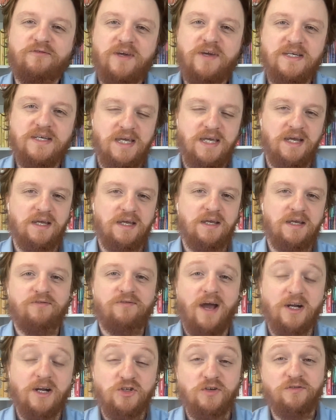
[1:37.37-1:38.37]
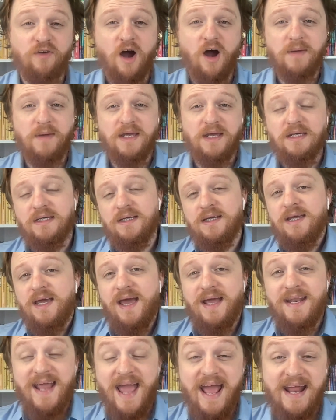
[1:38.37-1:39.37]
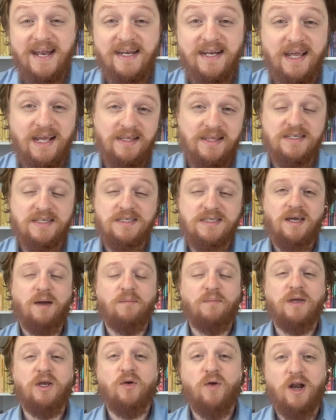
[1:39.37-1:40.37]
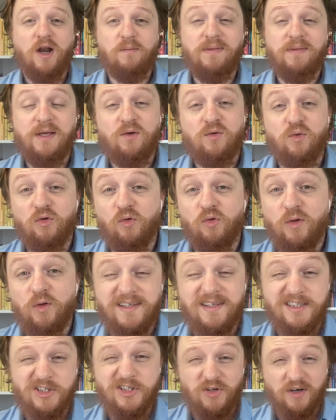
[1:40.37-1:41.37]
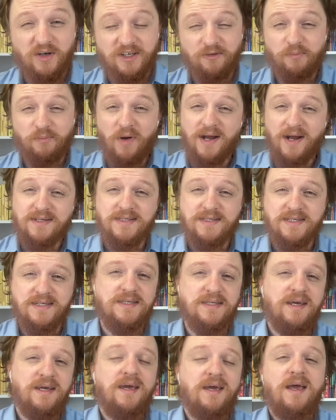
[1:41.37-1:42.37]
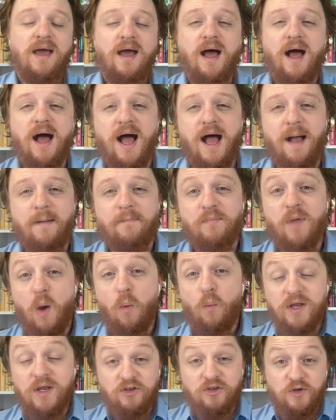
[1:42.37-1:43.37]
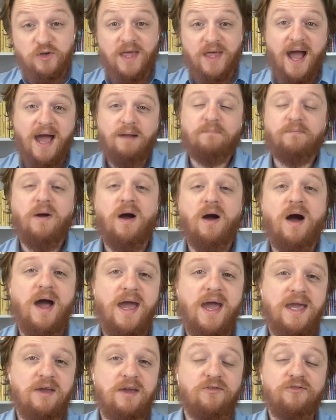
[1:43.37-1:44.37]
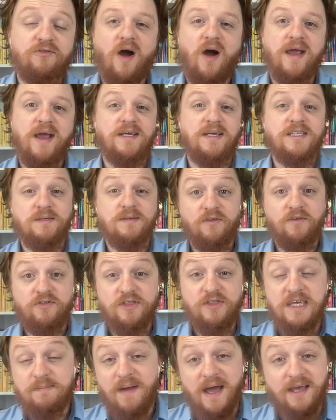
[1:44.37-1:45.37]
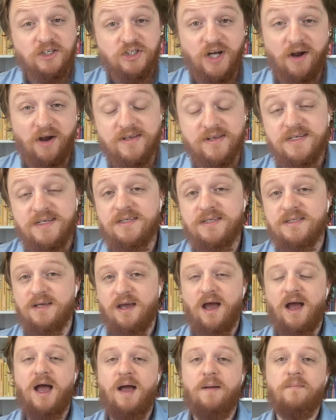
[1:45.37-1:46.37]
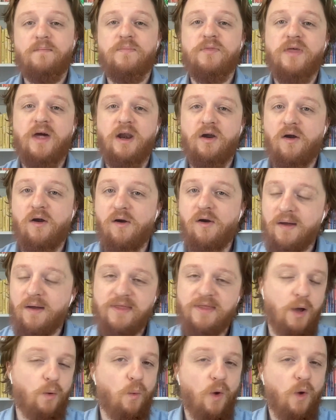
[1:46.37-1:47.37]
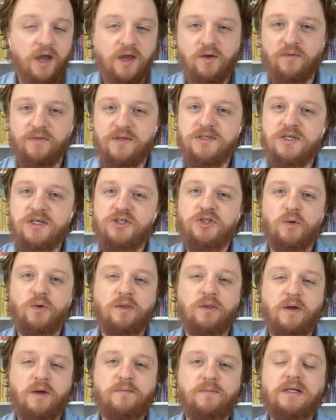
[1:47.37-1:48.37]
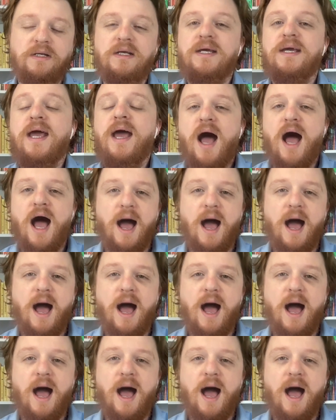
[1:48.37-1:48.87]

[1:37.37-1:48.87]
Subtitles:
fixing factory farming and ending this incredibly cruel and destructive practice. And we do that by finding some of the best charities that are out there working on this issue at the moment,